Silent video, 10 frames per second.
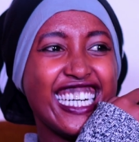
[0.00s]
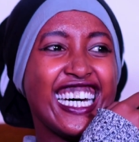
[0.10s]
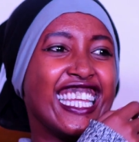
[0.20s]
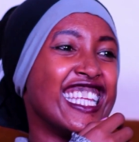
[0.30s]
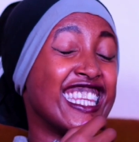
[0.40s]

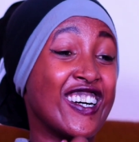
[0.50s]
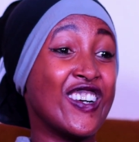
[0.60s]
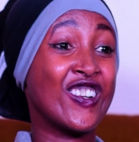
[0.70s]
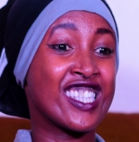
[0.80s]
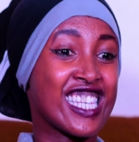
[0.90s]
And then they're
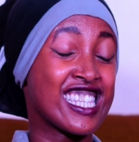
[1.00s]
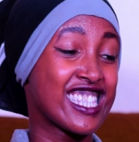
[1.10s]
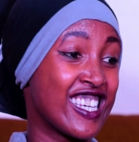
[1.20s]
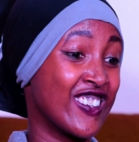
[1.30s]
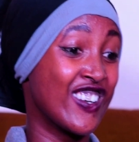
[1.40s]
always
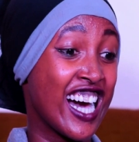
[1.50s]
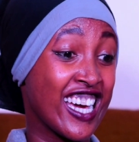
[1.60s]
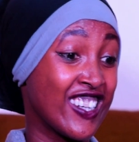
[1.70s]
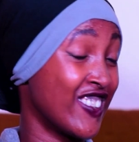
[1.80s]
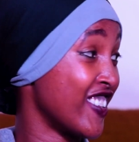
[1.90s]
asking, why are
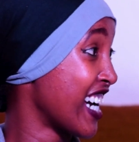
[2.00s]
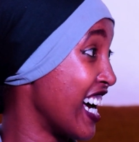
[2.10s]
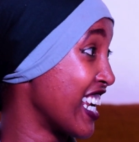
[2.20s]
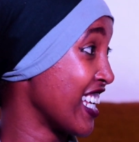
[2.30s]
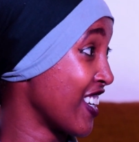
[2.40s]
you
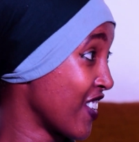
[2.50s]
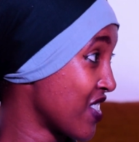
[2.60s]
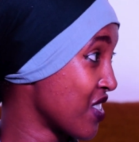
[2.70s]
carrying lots